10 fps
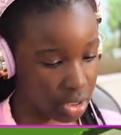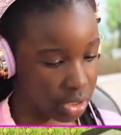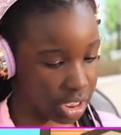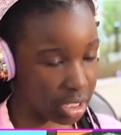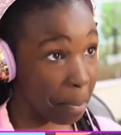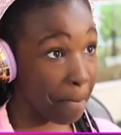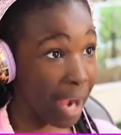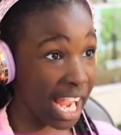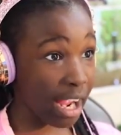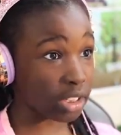No, this is
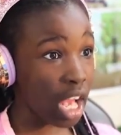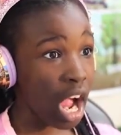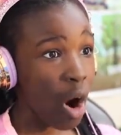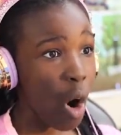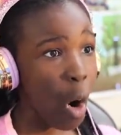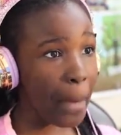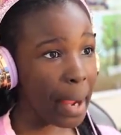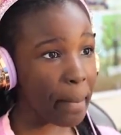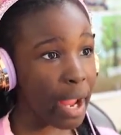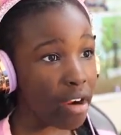my house. Oh, my
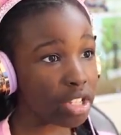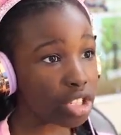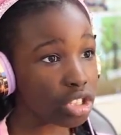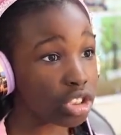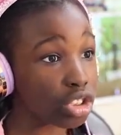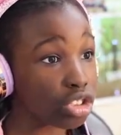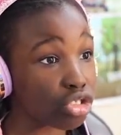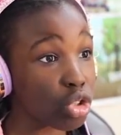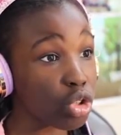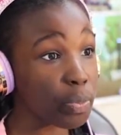parents are
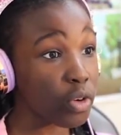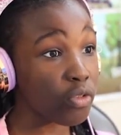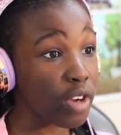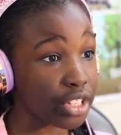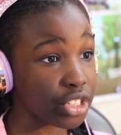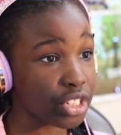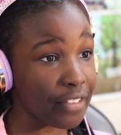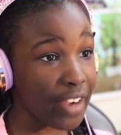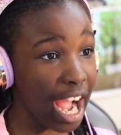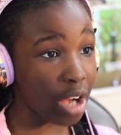super rich to
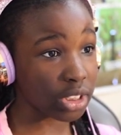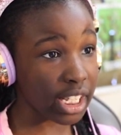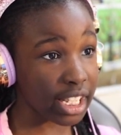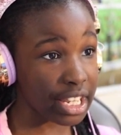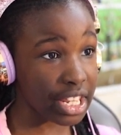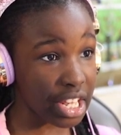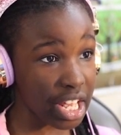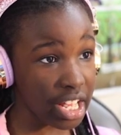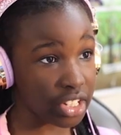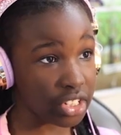have a house like
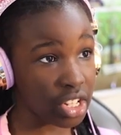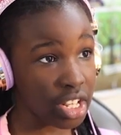this.